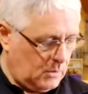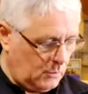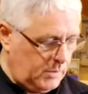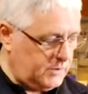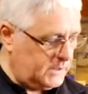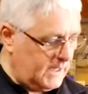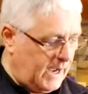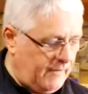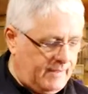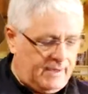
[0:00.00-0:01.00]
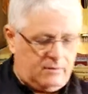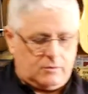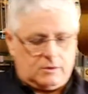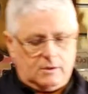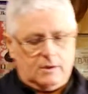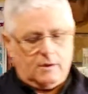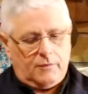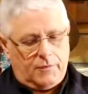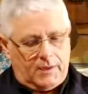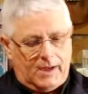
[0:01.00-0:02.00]
With D'Addarios,
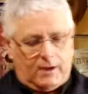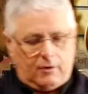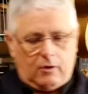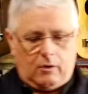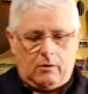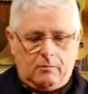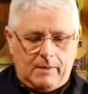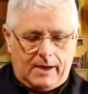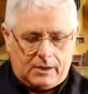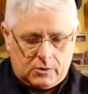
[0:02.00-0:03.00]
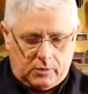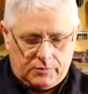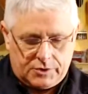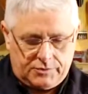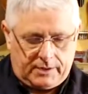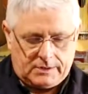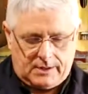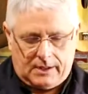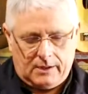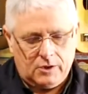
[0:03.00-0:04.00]
they are all marked what the strings
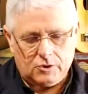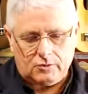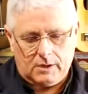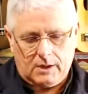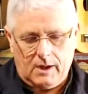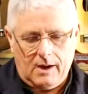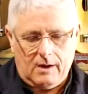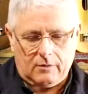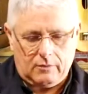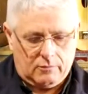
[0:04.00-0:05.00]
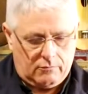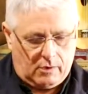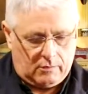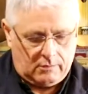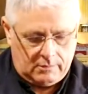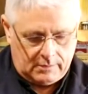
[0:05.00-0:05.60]
are, so you can't go wrong.